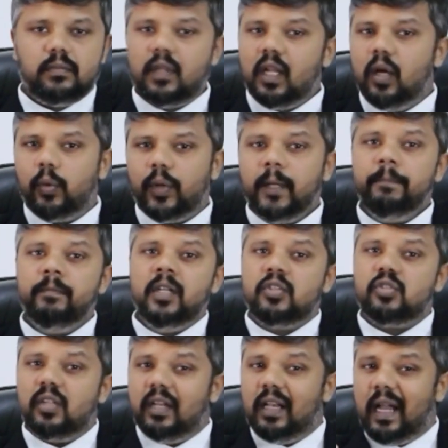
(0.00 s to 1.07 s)
Okay,
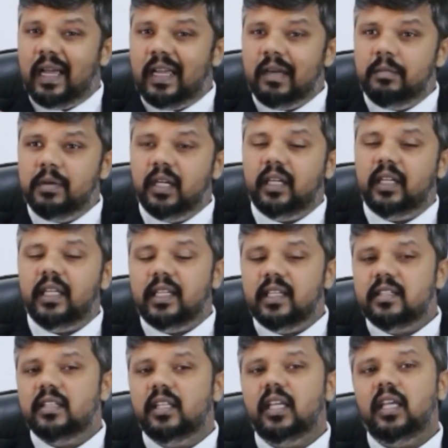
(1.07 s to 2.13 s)
so the liability
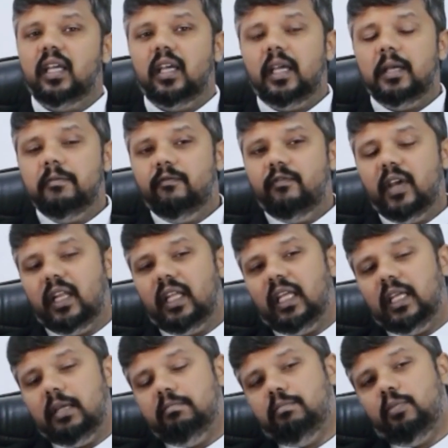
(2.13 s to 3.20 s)
is the very
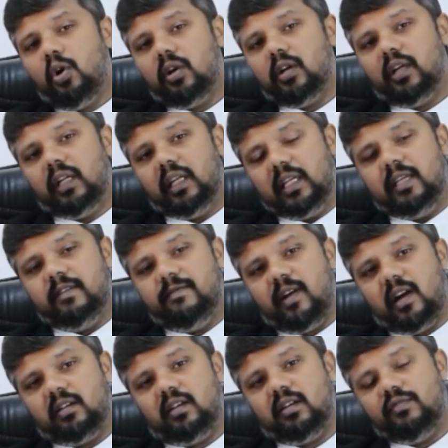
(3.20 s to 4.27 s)
important key
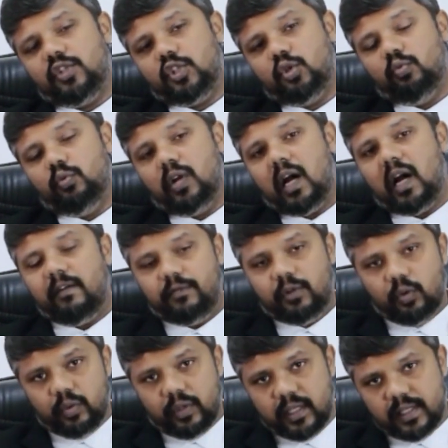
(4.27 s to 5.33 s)
factor which you would have
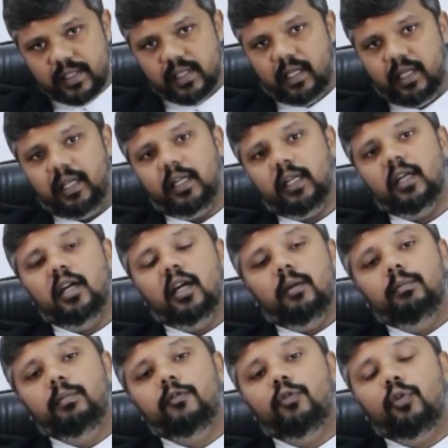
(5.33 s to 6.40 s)
to decide
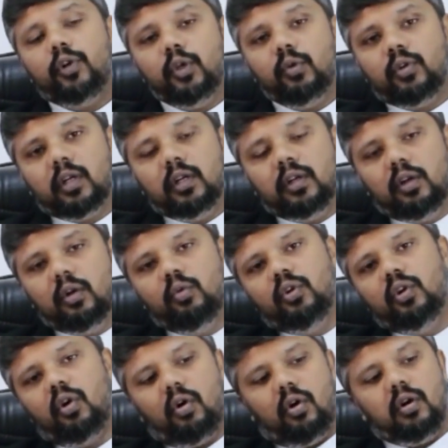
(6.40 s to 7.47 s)
before you
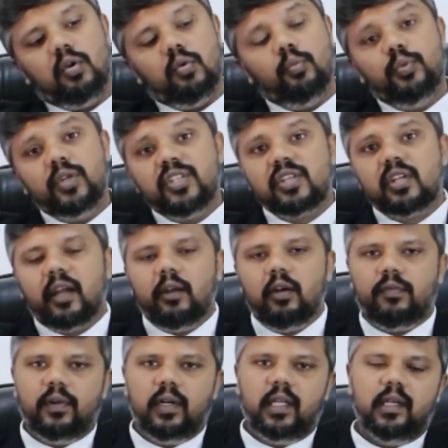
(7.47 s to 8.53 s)
conclude on which kind
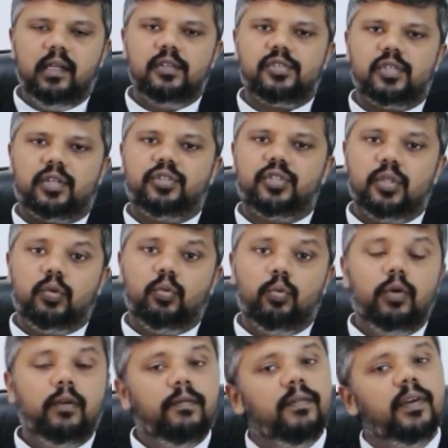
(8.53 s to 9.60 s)
of a legal structure
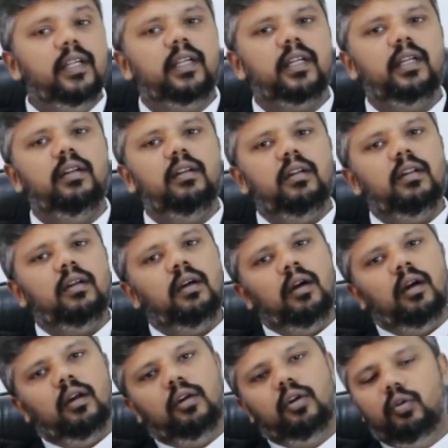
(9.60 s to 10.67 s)
would fit in
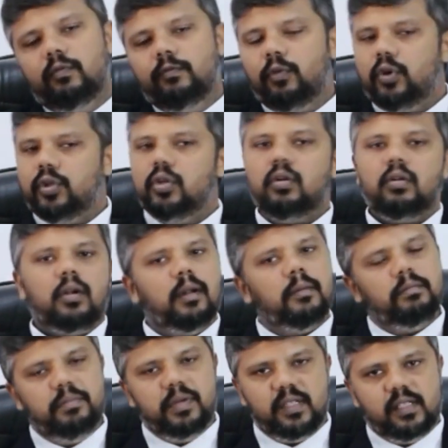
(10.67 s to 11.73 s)
for your
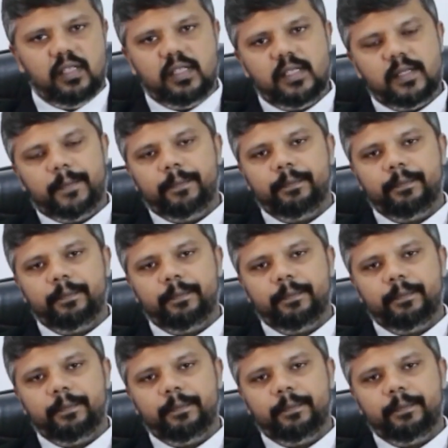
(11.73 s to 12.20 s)
business.